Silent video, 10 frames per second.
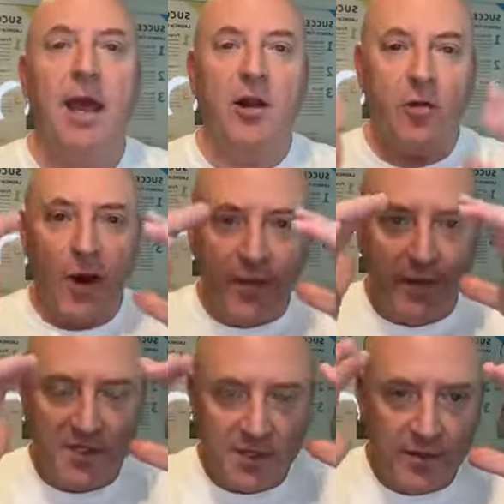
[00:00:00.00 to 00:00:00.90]
create
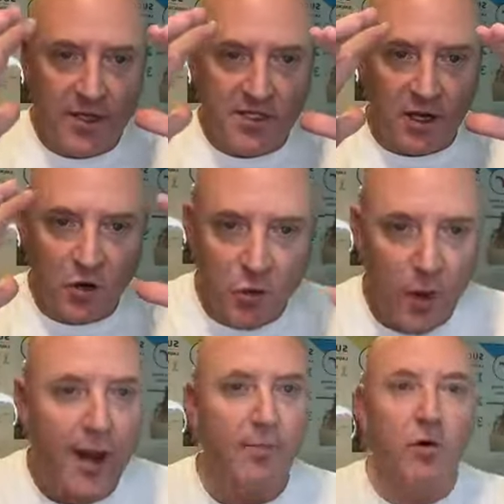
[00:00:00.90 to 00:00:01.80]
this
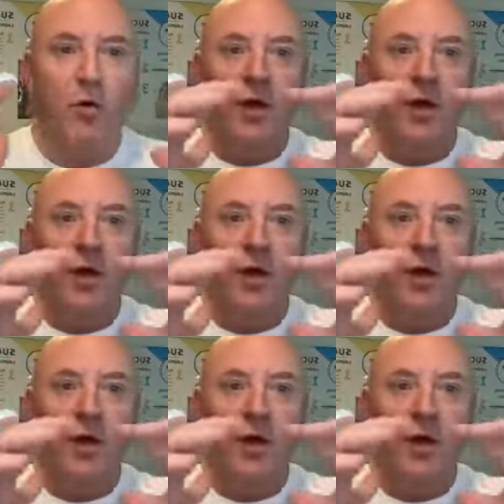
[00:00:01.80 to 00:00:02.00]
incredible